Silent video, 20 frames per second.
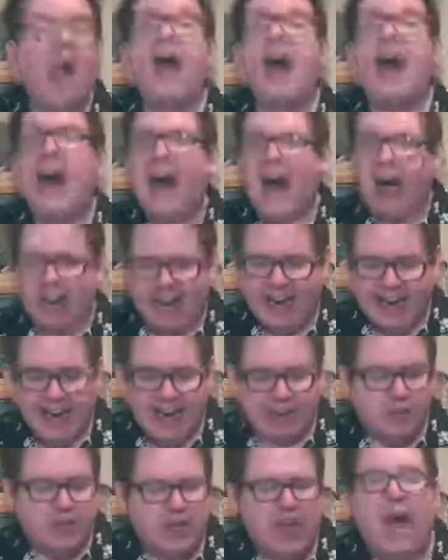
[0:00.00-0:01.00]
I
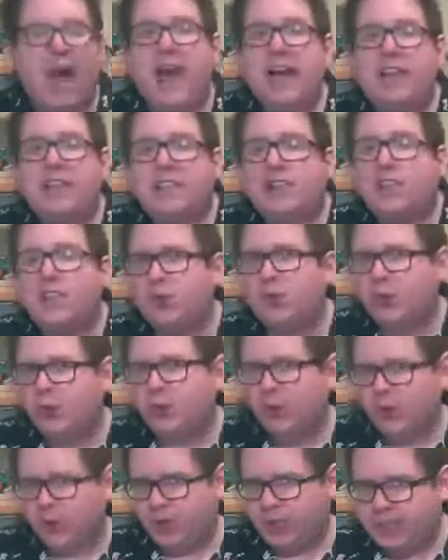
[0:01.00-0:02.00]
left high
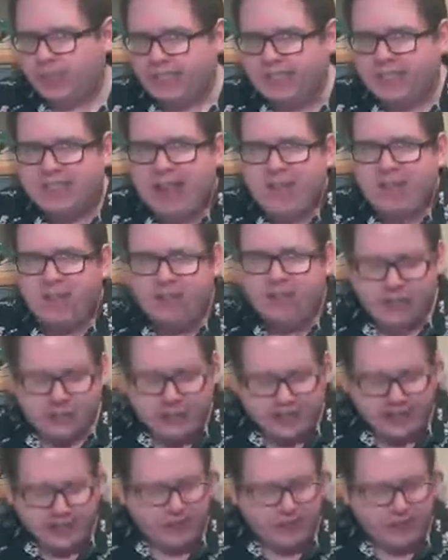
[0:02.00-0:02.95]
school at 17,